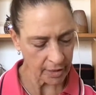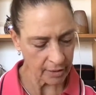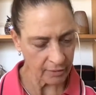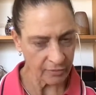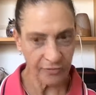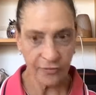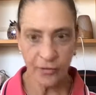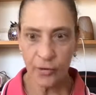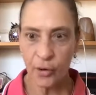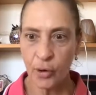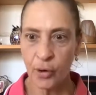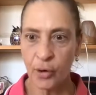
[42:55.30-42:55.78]

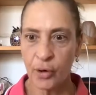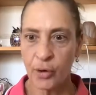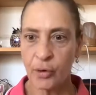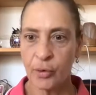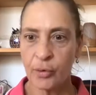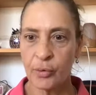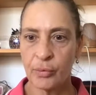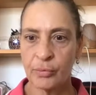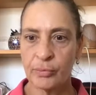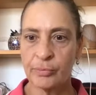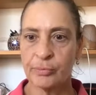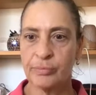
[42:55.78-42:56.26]

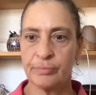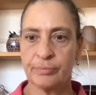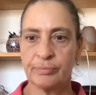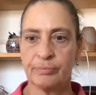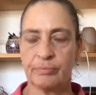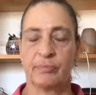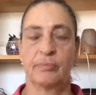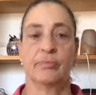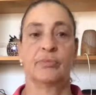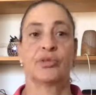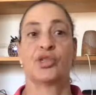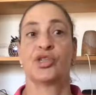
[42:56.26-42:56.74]
for
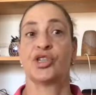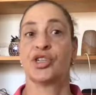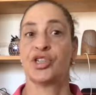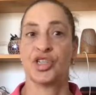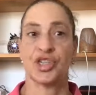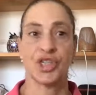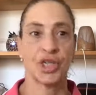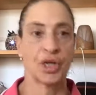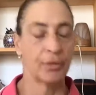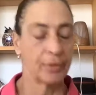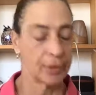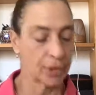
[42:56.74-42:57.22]
just
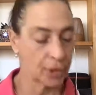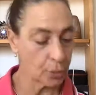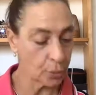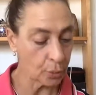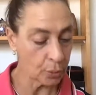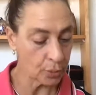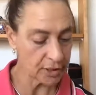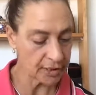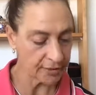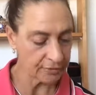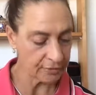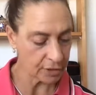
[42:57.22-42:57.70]
showing you
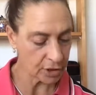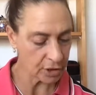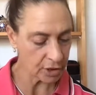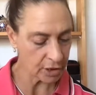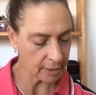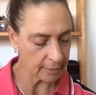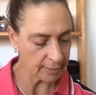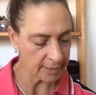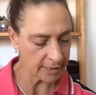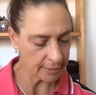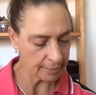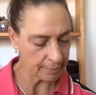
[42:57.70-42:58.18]
all different
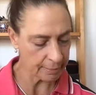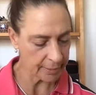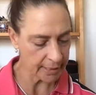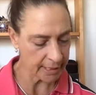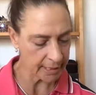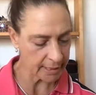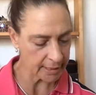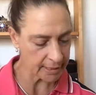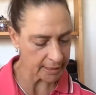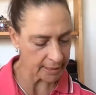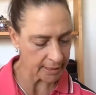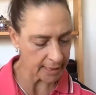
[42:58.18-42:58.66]
types of
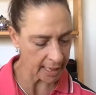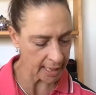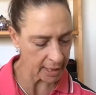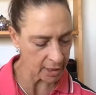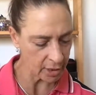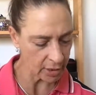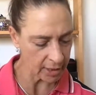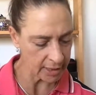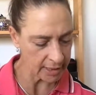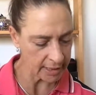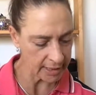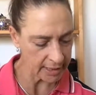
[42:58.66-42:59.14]
bits. And
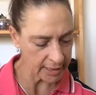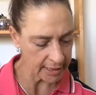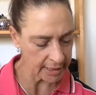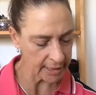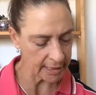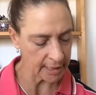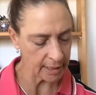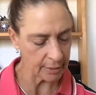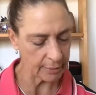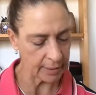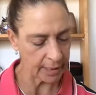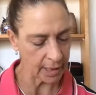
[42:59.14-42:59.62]
I did,
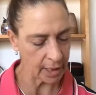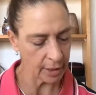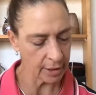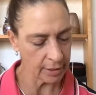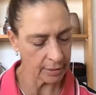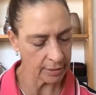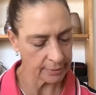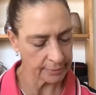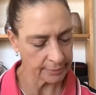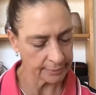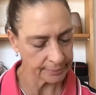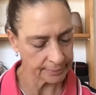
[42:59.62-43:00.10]
here we go.